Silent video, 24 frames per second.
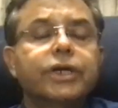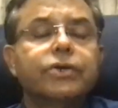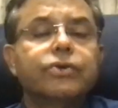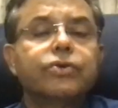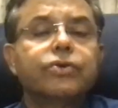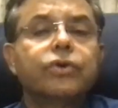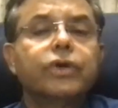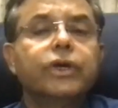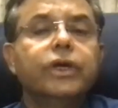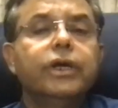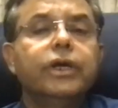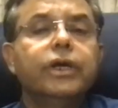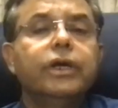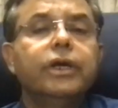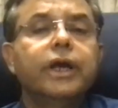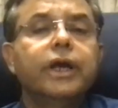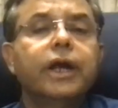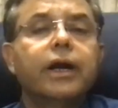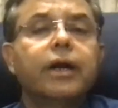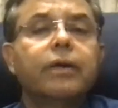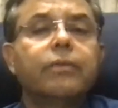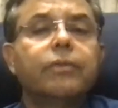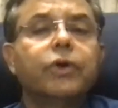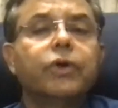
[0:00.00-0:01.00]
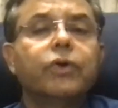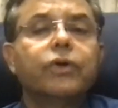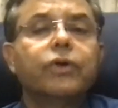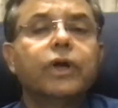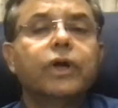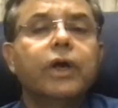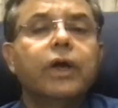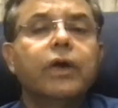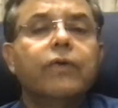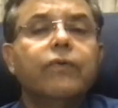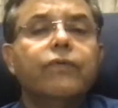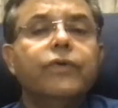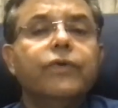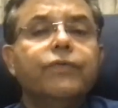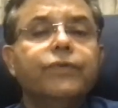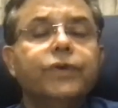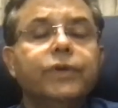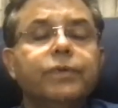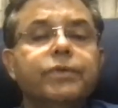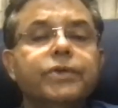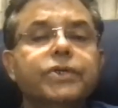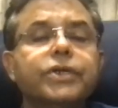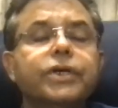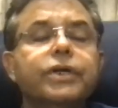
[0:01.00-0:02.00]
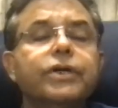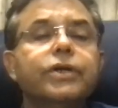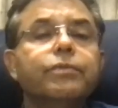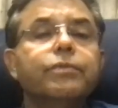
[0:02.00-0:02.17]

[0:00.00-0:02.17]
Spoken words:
so he had about 50%